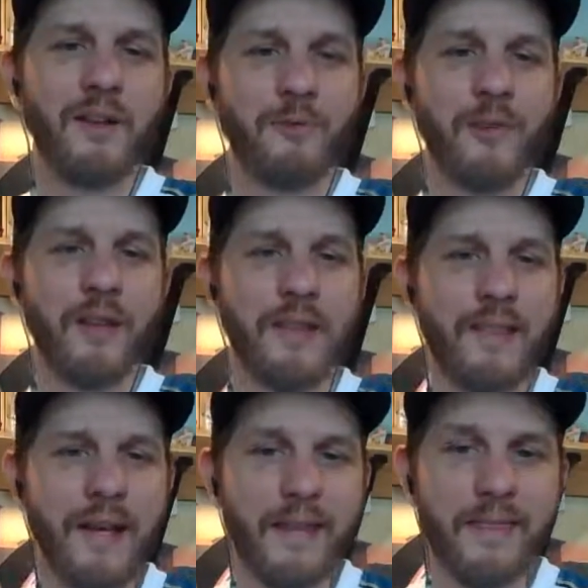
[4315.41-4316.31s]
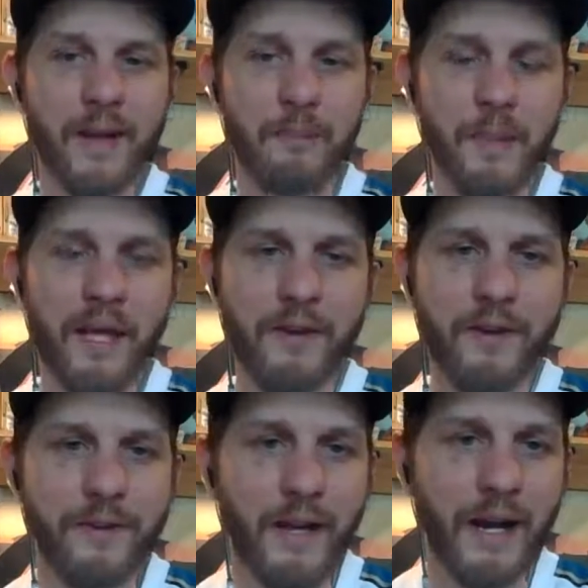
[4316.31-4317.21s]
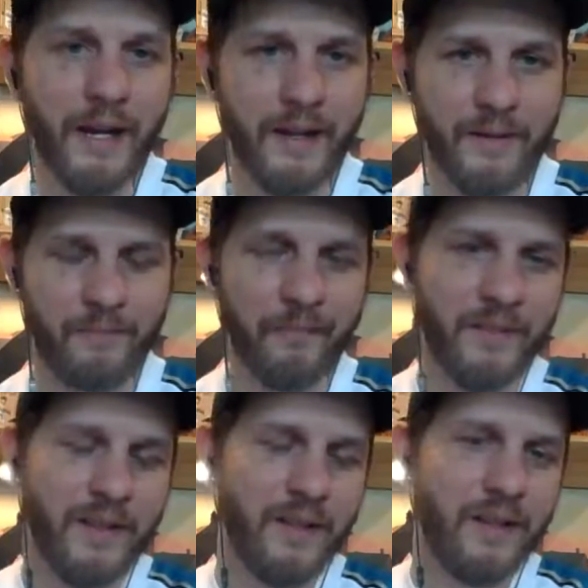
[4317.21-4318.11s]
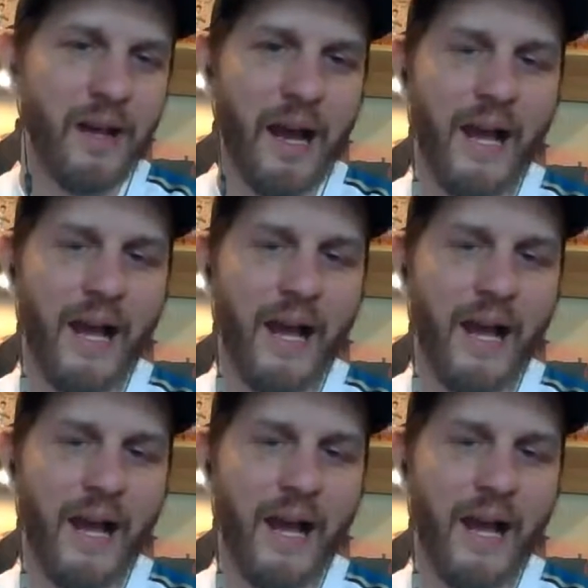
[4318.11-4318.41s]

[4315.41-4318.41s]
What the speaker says: really like Thon Maker a lot, and I